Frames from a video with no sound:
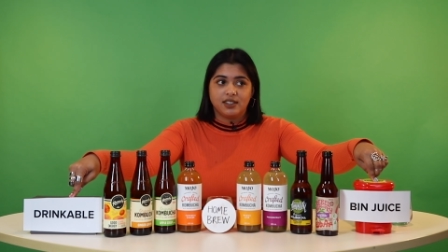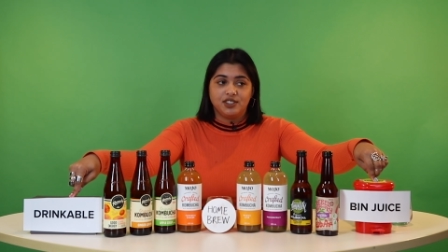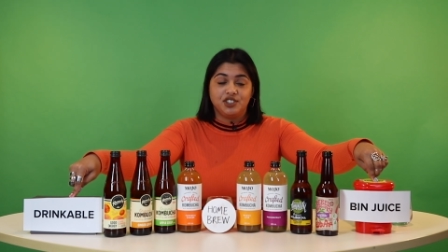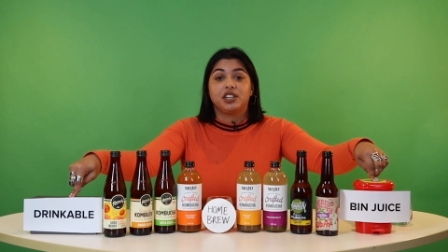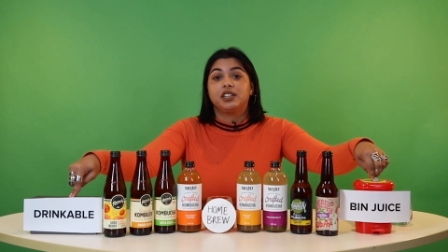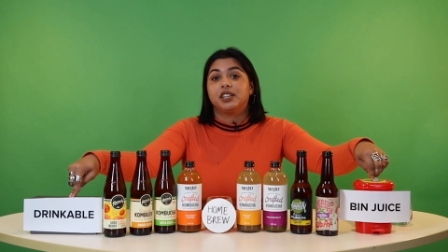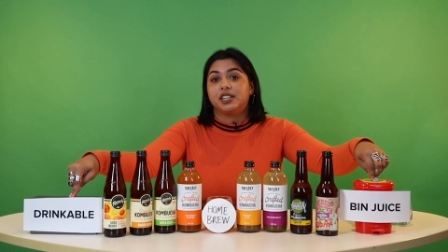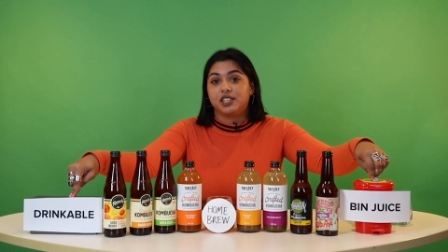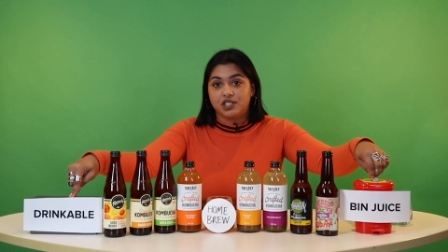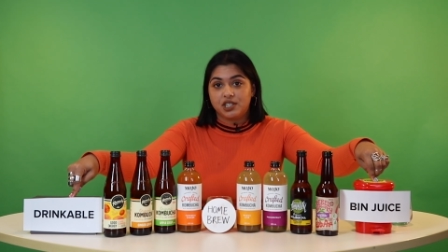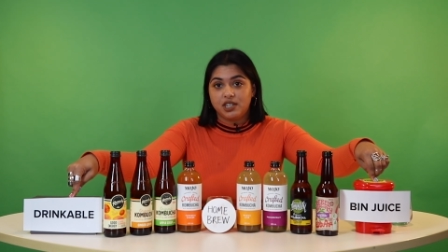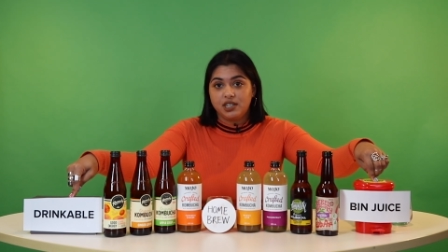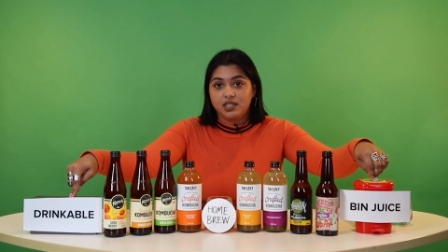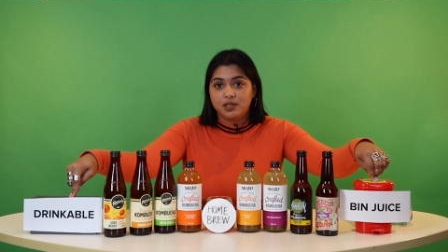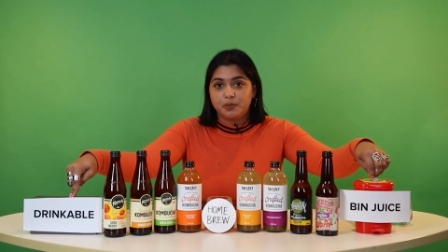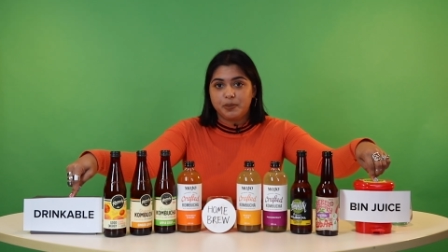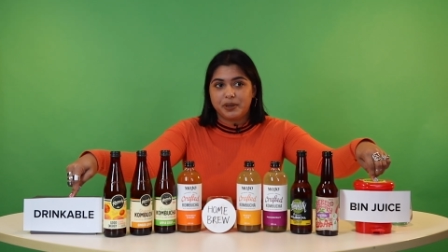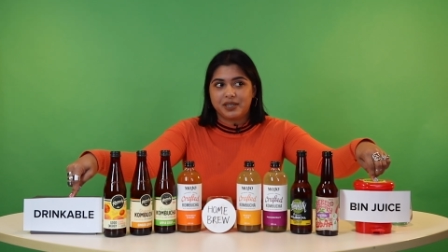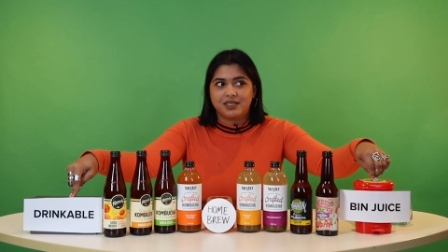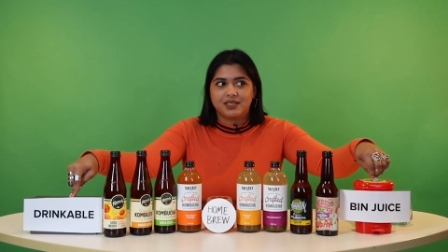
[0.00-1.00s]

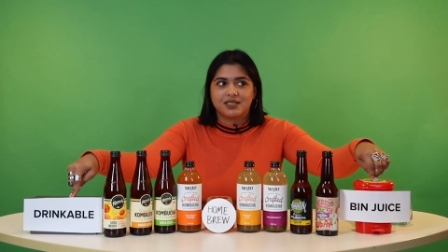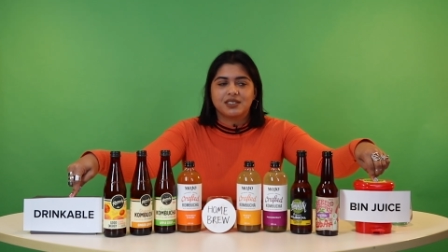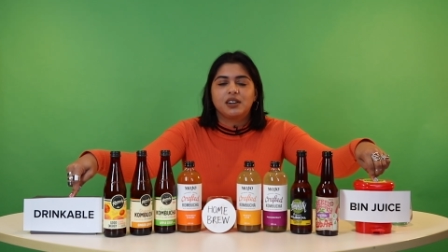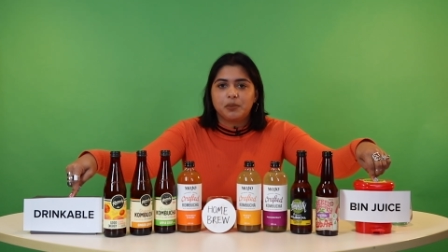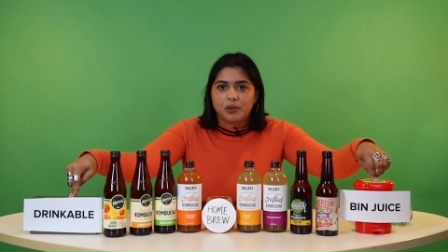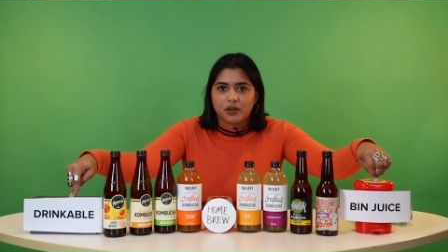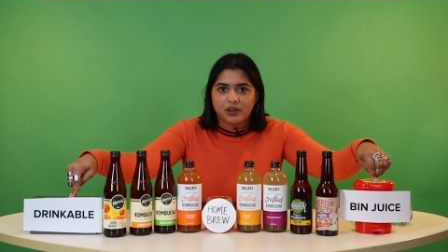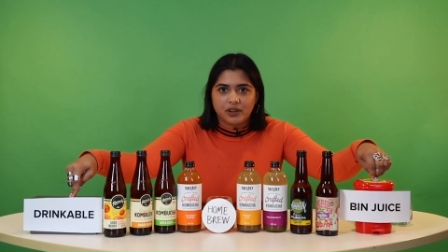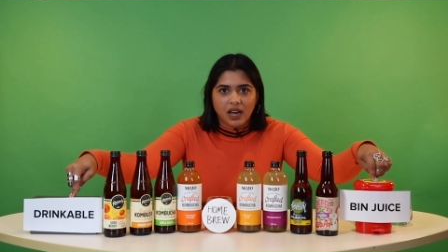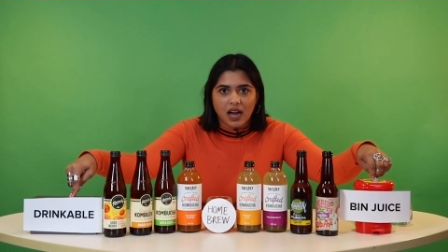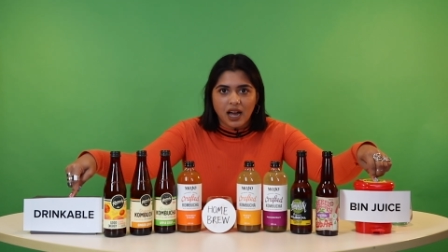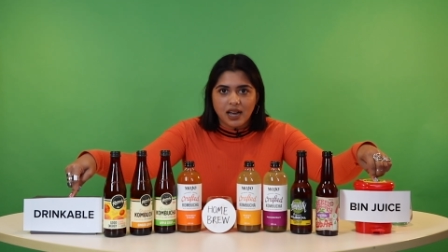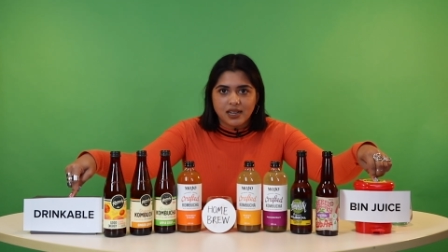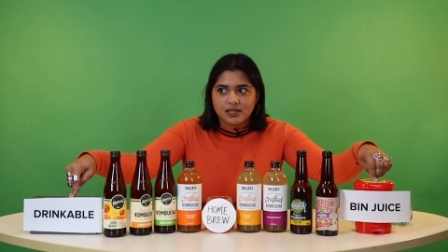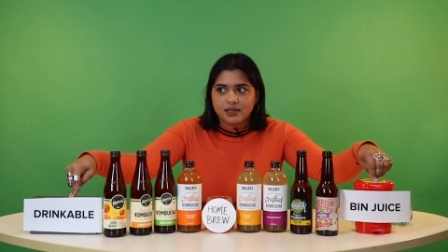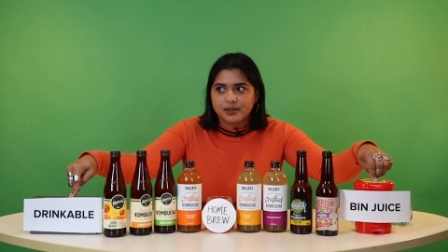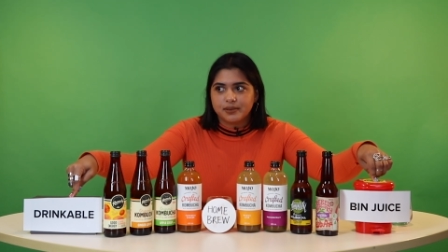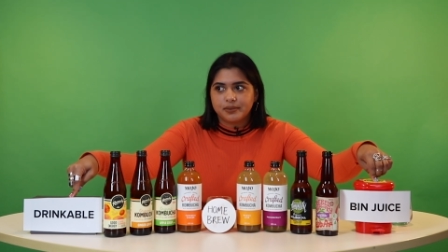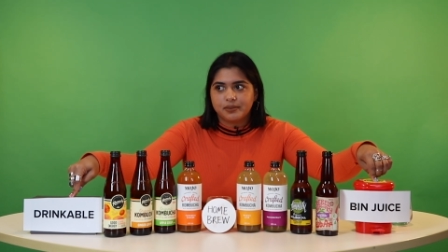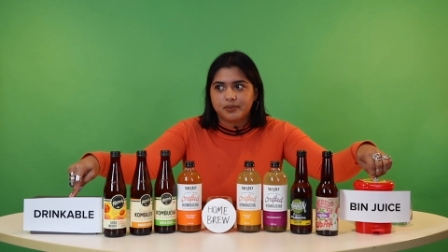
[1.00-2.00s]
delicious, because come on
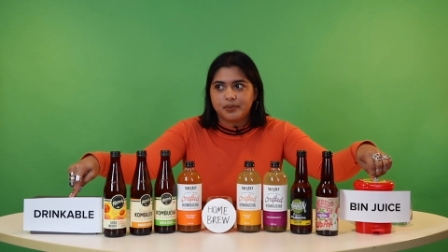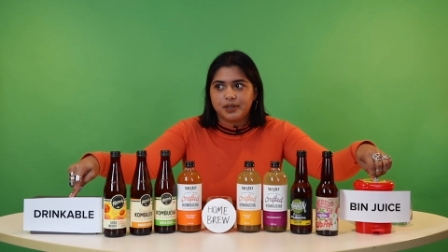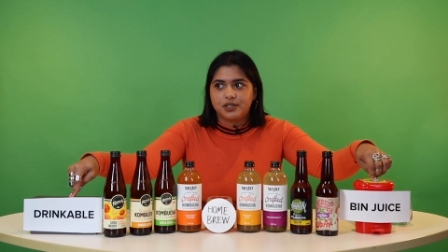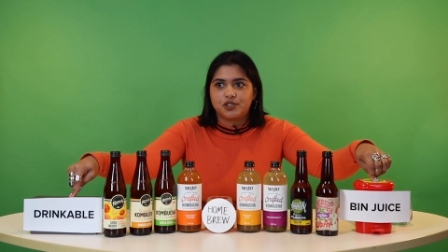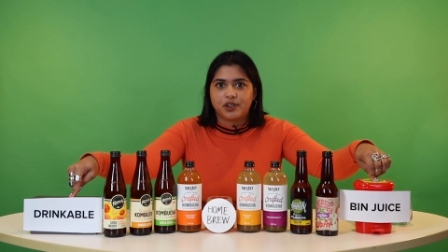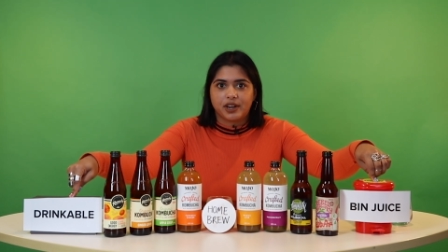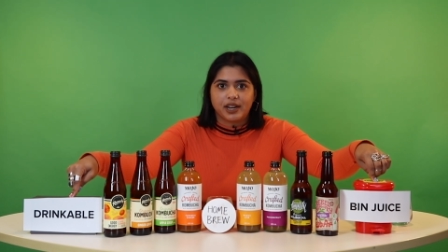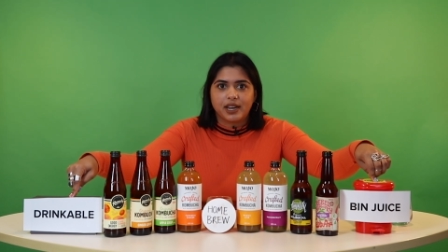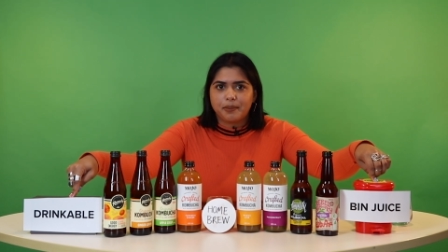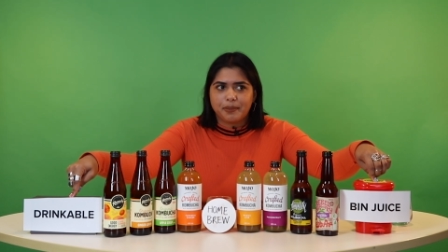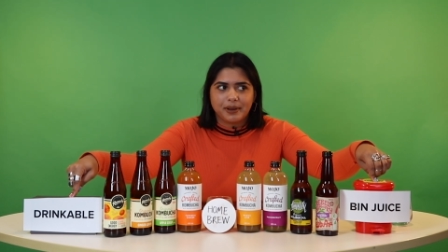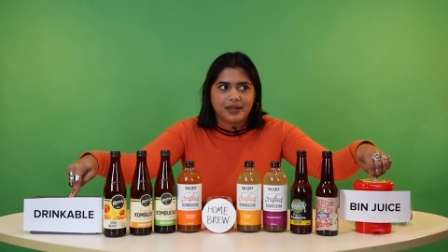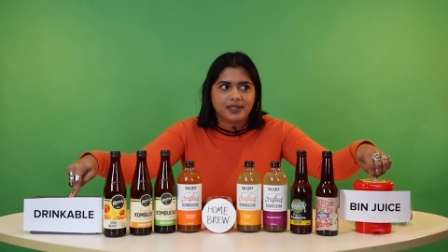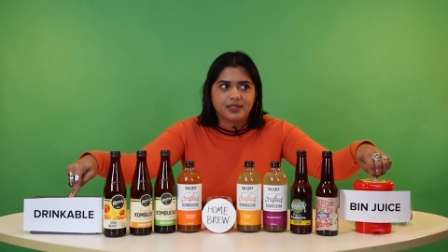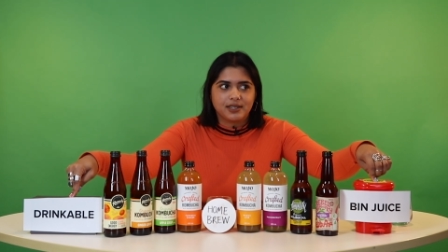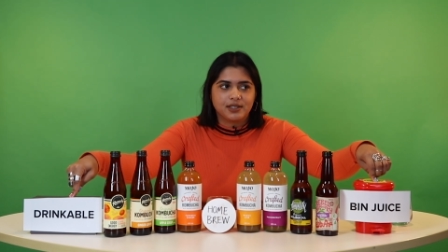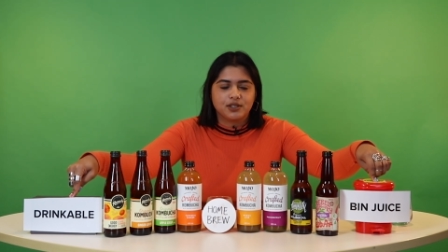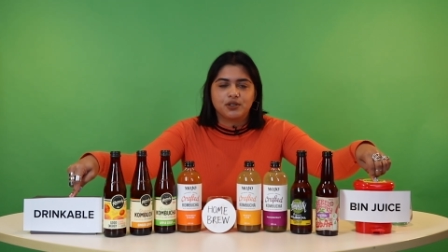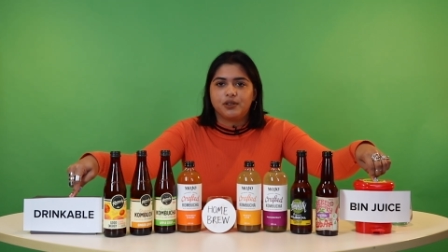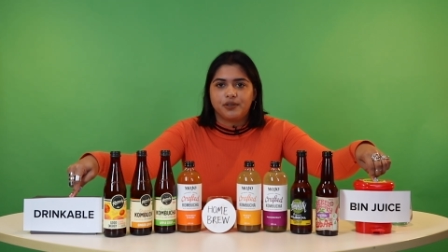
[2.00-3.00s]
guys, we drink it
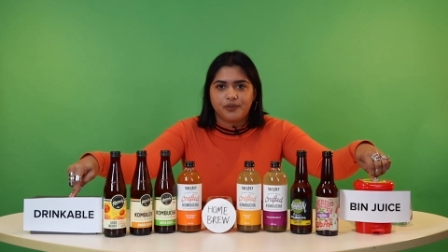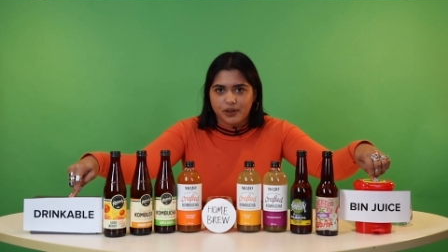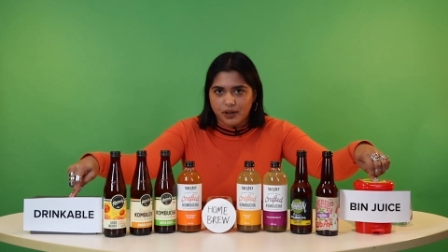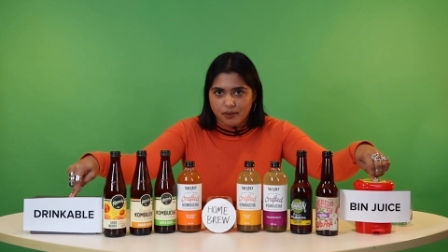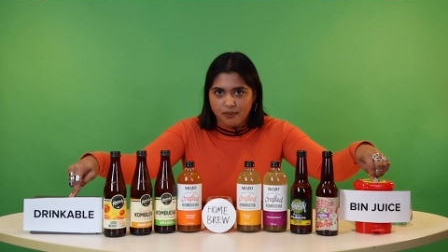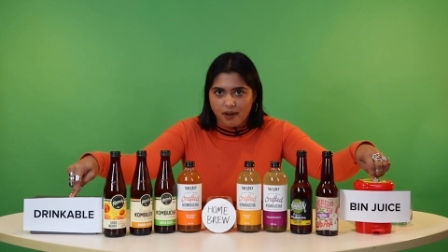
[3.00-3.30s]
because it's good for you,